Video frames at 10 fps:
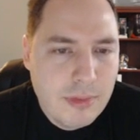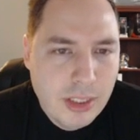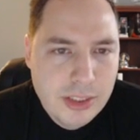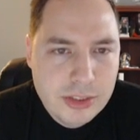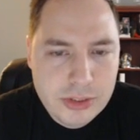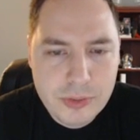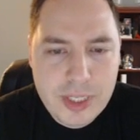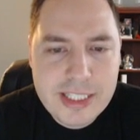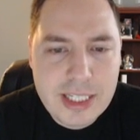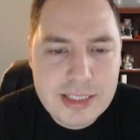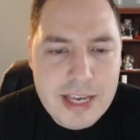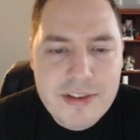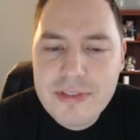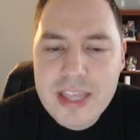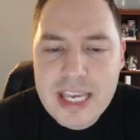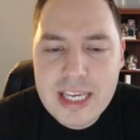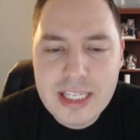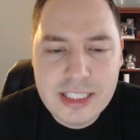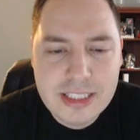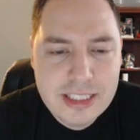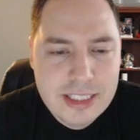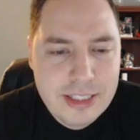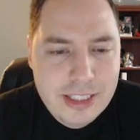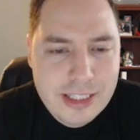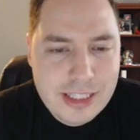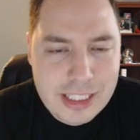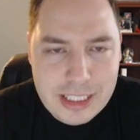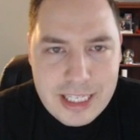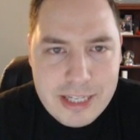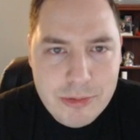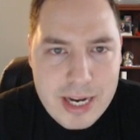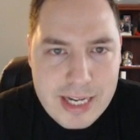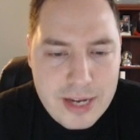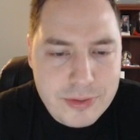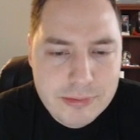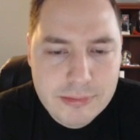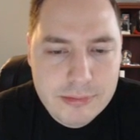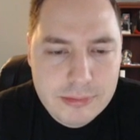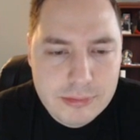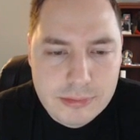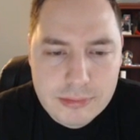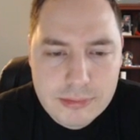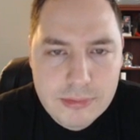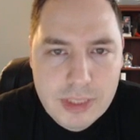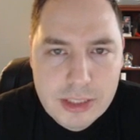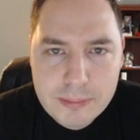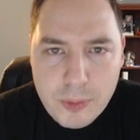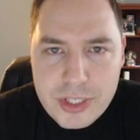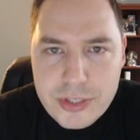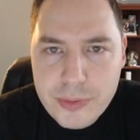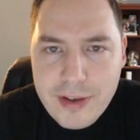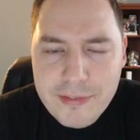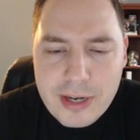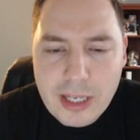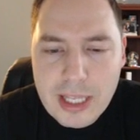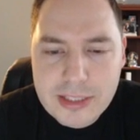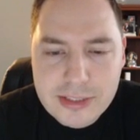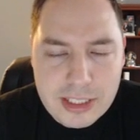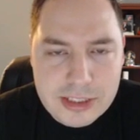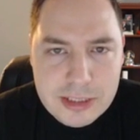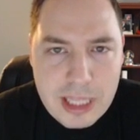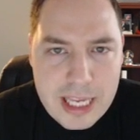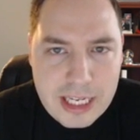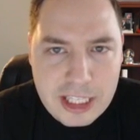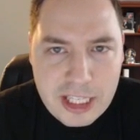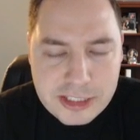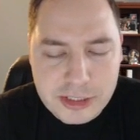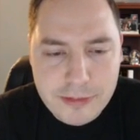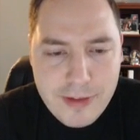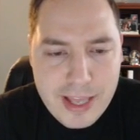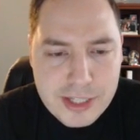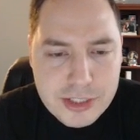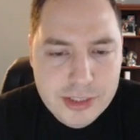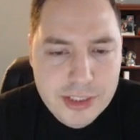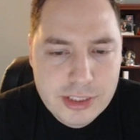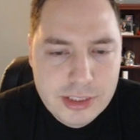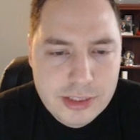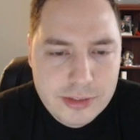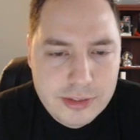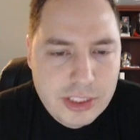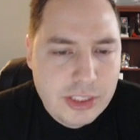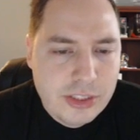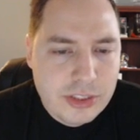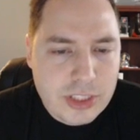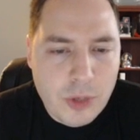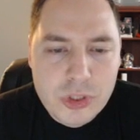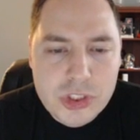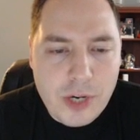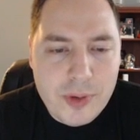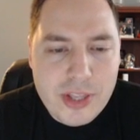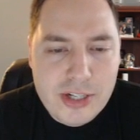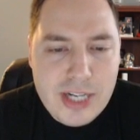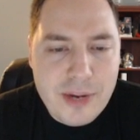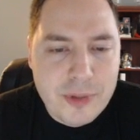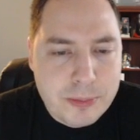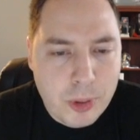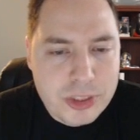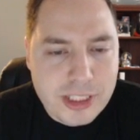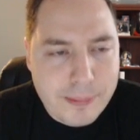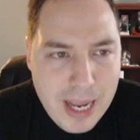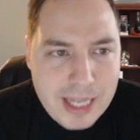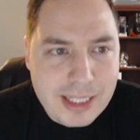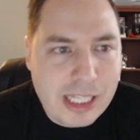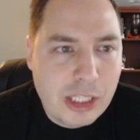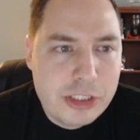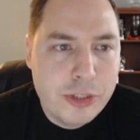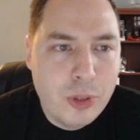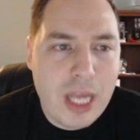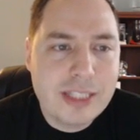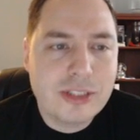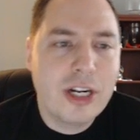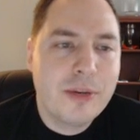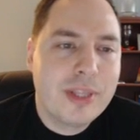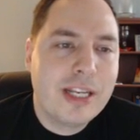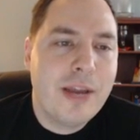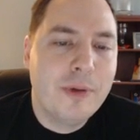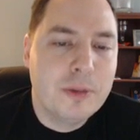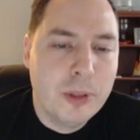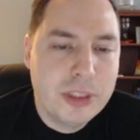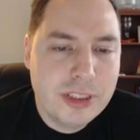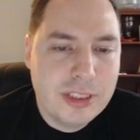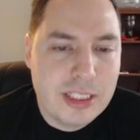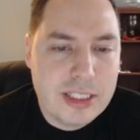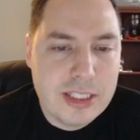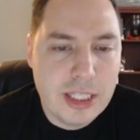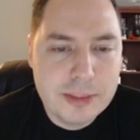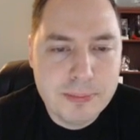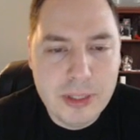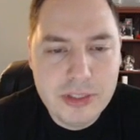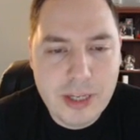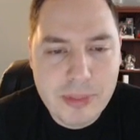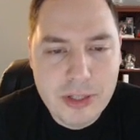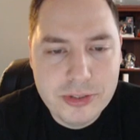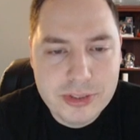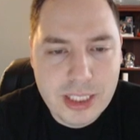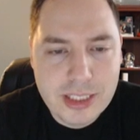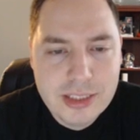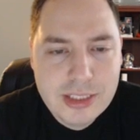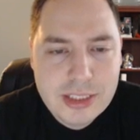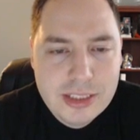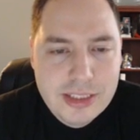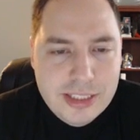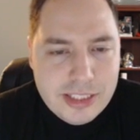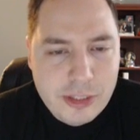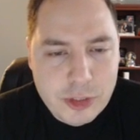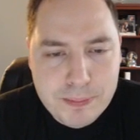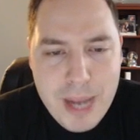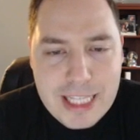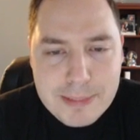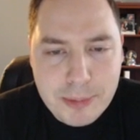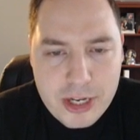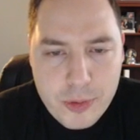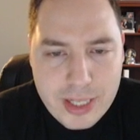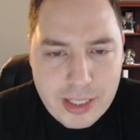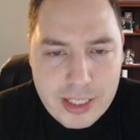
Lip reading: So he does have the lead right now, but we do have a slight elixir advantage. So we'll start with our Night Witch push in the back. I do like starting with the Night Witch pushes, as it does build up those bats pretty quickly.